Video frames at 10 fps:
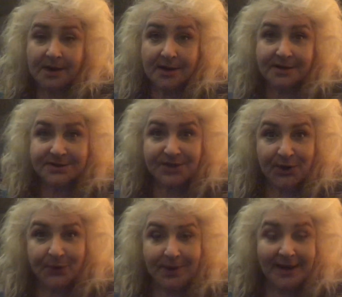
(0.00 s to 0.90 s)

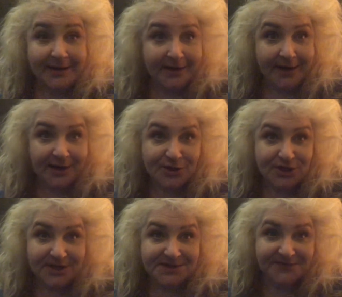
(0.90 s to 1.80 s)
So I didn't get a
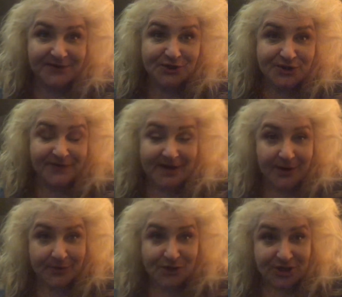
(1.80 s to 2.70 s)
chance to finish the video
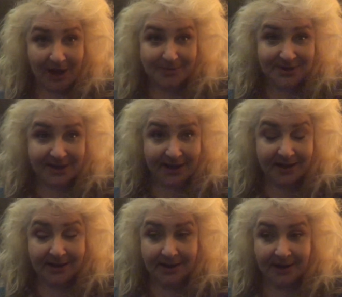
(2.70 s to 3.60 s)
at the shop today.
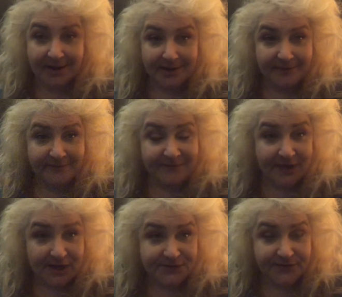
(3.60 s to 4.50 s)

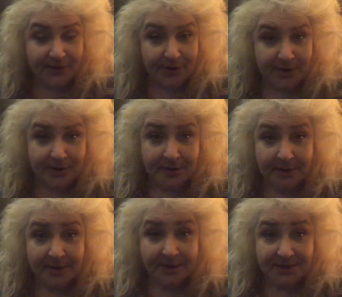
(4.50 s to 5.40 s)
Flash forward
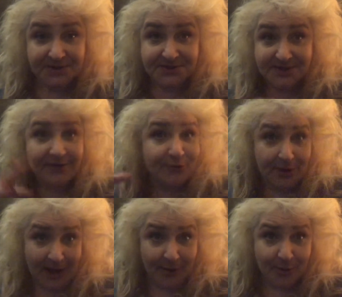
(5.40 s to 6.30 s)
several
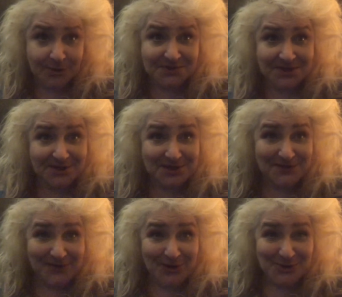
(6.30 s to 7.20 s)
hours into the
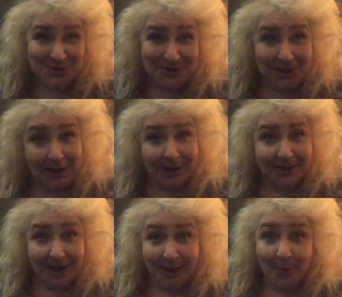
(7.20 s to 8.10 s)
future
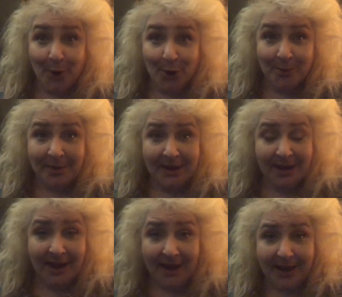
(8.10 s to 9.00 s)
and I'm home,
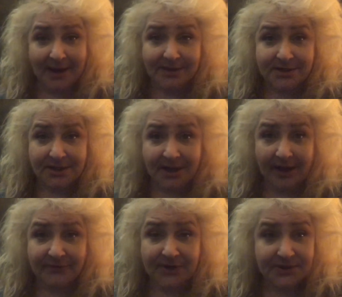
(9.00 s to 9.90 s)
and you'll
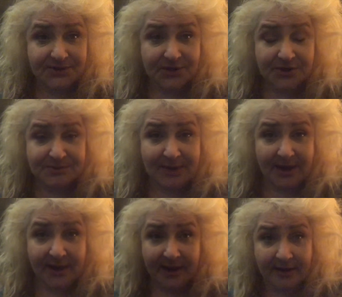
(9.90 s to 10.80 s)
have to excuse me.
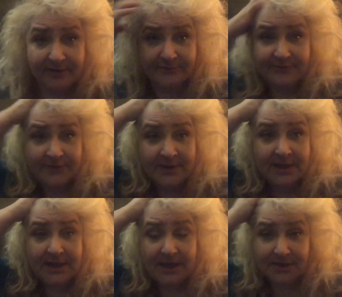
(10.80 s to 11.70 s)
I have
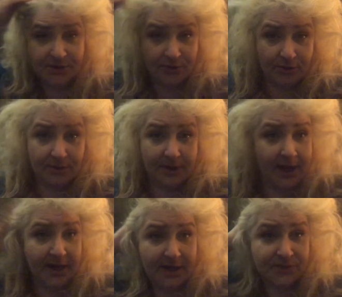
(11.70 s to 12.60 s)
eternal
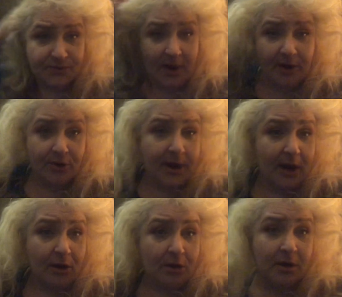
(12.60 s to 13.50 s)
80s rocker
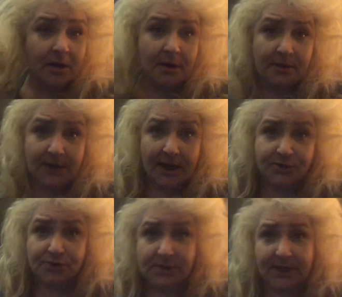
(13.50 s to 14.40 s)
hair,
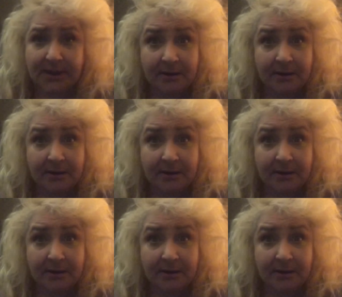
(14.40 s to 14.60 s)
naturally.